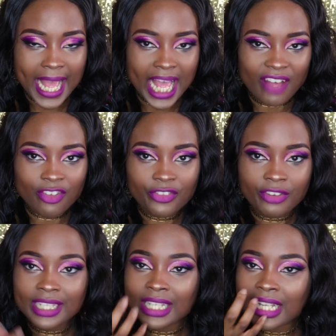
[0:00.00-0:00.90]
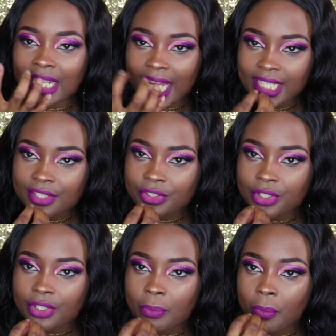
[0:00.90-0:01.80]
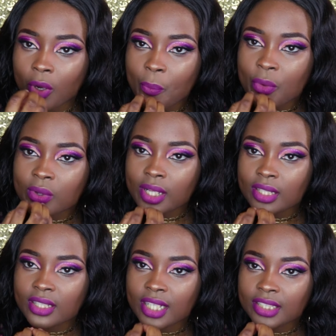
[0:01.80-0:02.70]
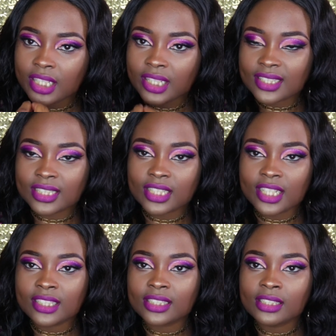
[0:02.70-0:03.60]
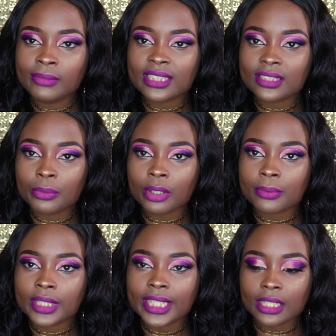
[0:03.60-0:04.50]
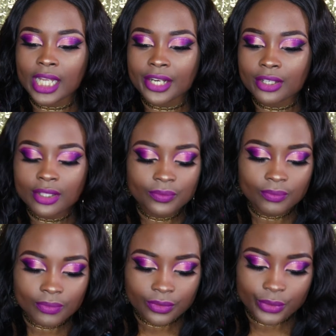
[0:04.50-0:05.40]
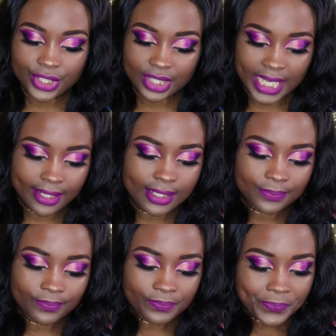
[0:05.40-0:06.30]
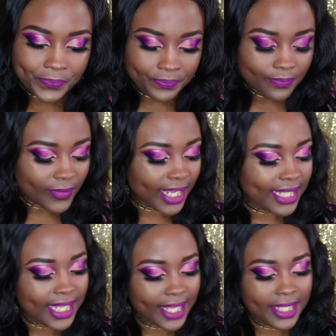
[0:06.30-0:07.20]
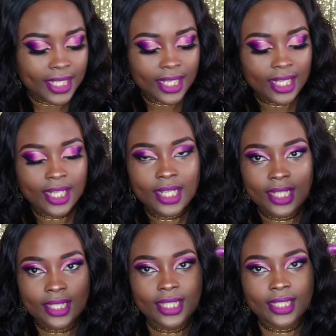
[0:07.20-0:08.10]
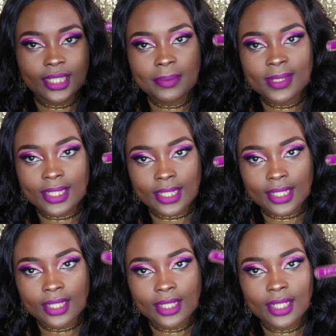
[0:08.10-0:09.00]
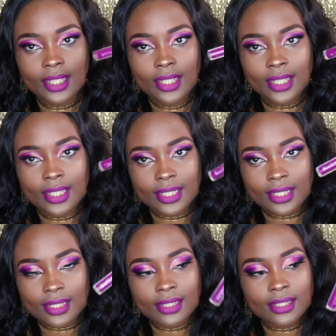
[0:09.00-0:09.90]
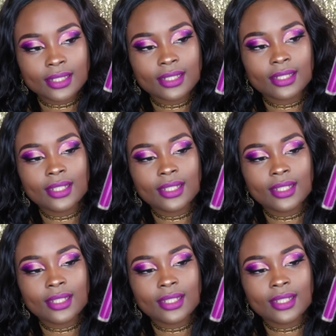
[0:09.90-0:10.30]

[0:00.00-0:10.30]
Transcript: I have a very lighter purple color on there because the concealer makes the purple get lighter, which is nice. And then the lipstick is